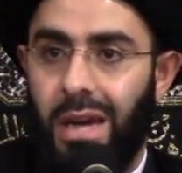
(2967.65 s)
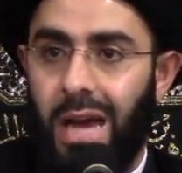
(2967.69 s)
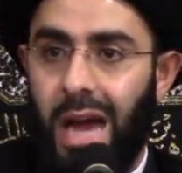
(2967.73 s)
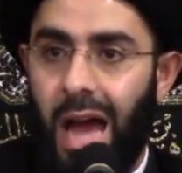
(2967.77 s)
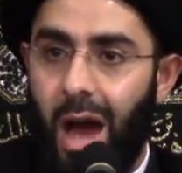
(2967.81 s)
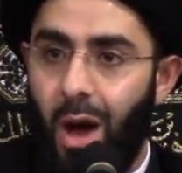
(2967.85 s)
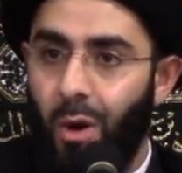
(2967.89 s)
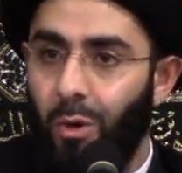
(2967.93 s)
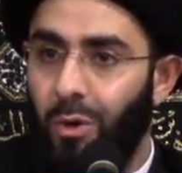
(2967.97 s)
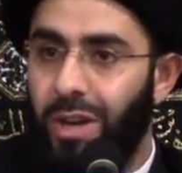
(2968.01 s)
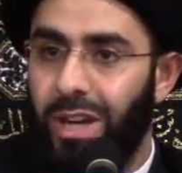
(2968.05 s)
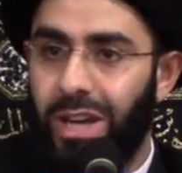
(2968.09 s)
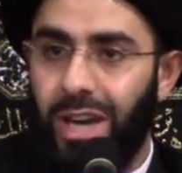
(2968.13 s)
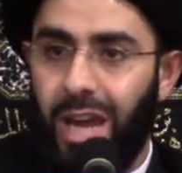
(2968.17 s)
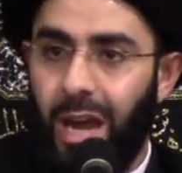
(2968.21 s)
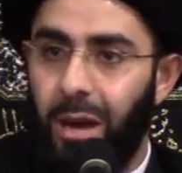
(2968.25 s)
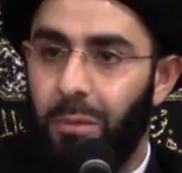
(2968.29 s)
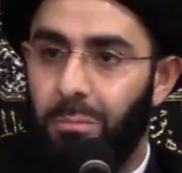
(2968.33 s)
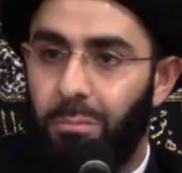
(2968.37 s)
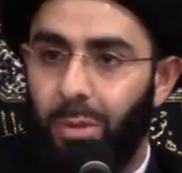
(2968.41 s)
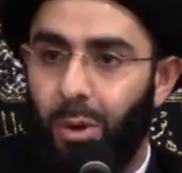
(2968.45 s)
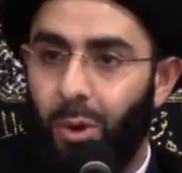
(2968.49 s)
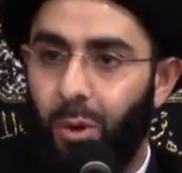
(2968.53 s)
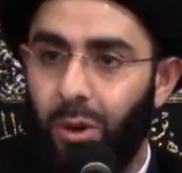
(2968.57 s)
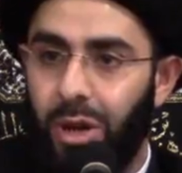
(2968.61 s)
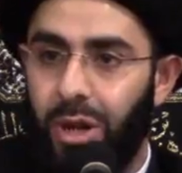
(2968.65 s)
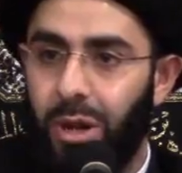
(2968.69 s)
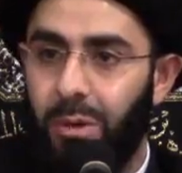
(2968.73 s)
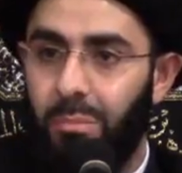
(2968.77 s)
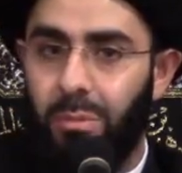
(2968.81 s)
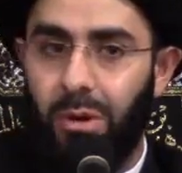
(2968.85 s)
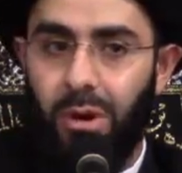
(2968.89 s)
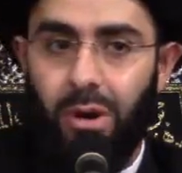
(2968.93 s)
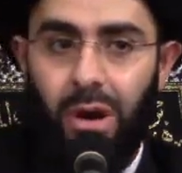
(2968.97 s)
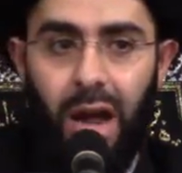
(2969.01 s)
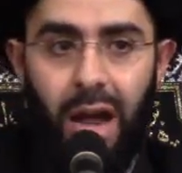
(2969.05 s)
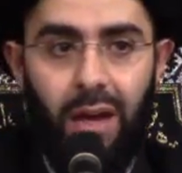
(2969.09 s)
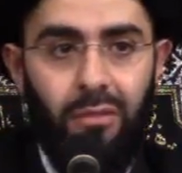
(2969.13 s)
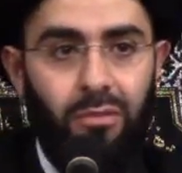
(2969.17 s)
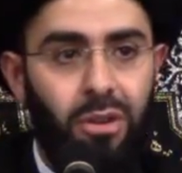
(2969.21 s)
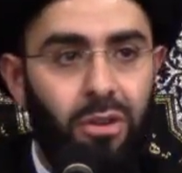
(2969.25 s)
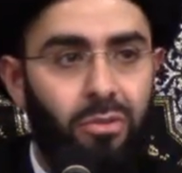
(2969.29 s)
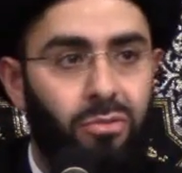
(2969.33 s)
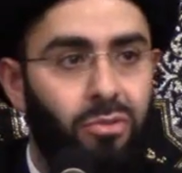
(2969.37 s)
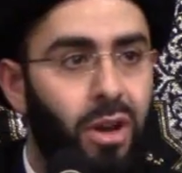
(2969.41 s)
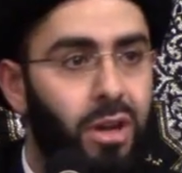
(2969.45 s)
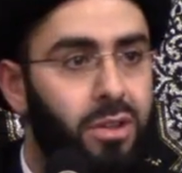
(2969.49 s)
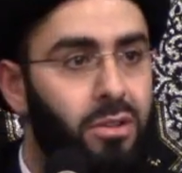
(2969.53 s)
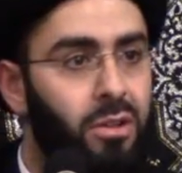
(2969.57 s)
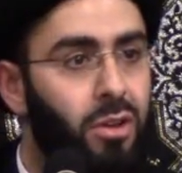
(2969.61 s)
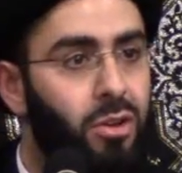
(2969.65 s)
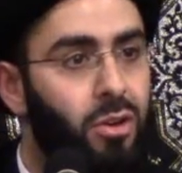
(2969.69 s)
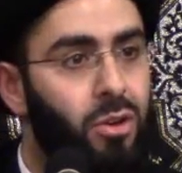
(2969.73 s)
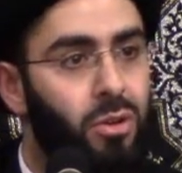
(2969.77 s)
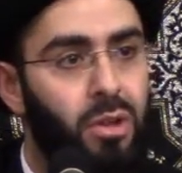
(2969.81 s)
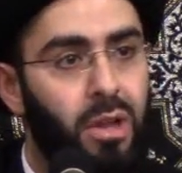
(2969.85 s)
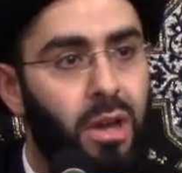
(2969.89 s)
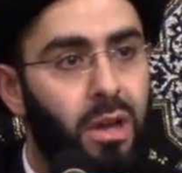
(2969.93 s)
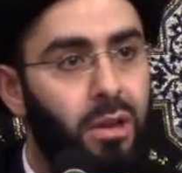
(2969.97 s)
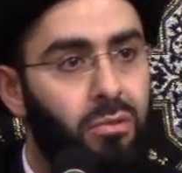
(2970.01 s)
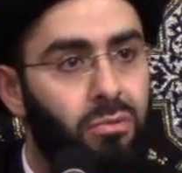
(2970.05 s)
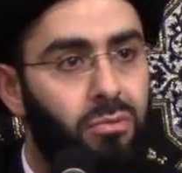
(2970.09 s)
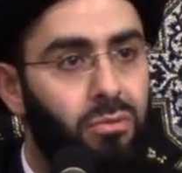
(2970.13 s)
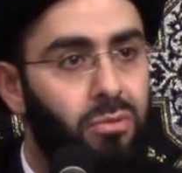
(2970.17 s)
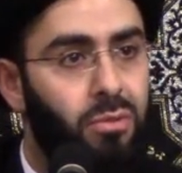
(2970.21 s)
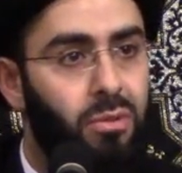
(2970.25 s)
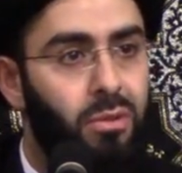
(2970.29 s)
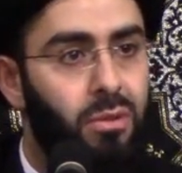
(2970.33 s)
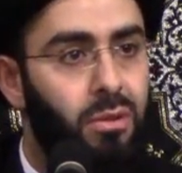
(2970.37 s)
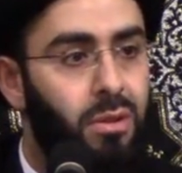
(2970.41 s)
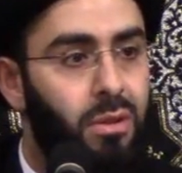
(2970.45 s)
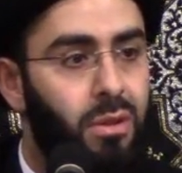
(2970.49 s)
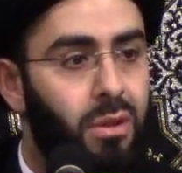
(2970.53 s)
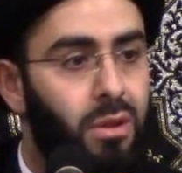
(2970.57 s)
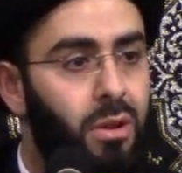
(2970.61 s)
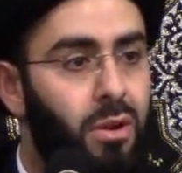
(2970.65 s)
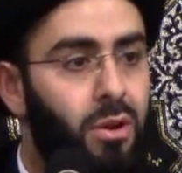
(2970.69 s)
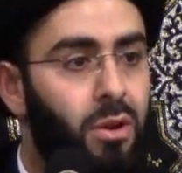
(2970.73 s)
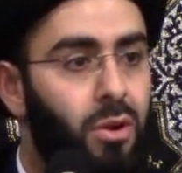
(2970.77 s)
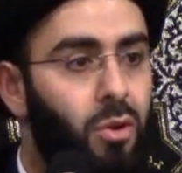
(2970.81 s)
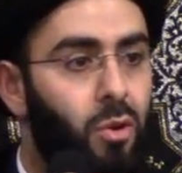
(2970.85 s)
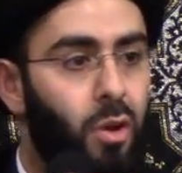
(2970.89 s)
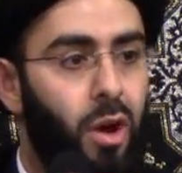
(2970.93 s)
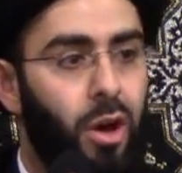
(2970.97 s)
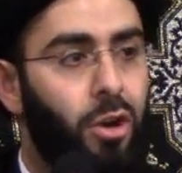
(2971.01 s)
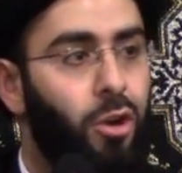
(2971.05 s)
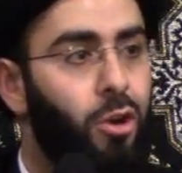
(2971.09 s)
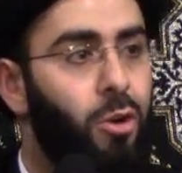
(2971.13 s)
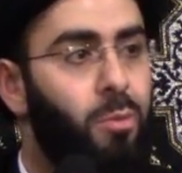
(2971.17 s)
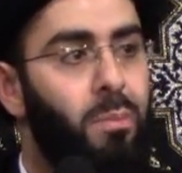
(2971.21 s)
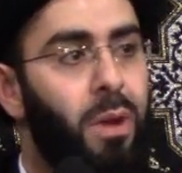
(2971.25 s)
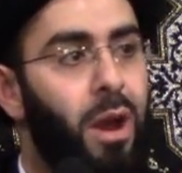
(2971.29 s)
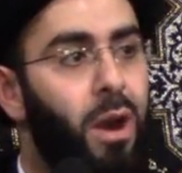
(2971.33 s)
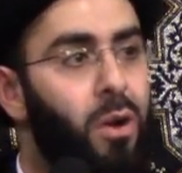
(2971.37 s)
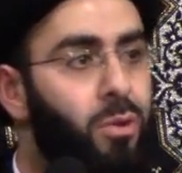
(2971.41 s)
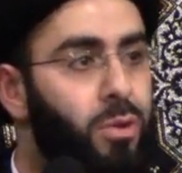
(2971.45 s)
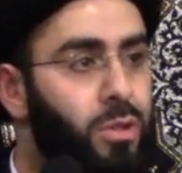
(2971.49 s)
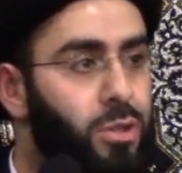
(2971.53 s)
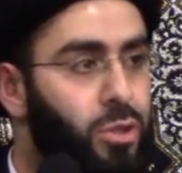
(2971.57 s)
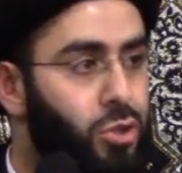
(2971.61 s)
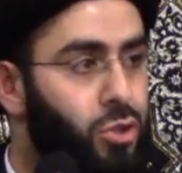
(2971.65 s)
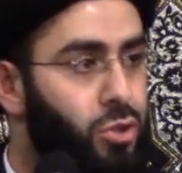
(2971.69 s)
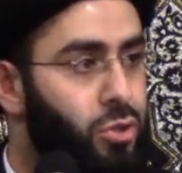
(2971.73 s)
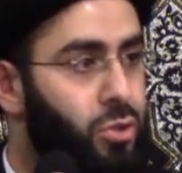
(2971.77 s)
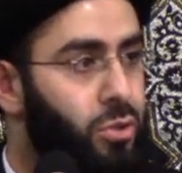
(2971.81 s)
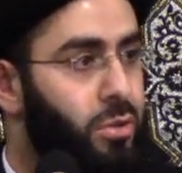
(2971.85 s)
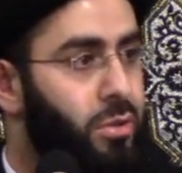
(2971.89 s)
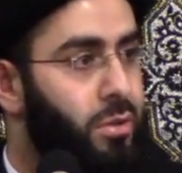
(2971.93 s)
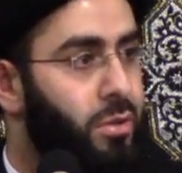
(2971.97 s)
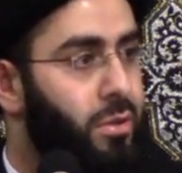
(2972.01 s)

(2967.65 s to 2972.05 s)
How can a broken mirror have an effect on your life? Or on your marriage?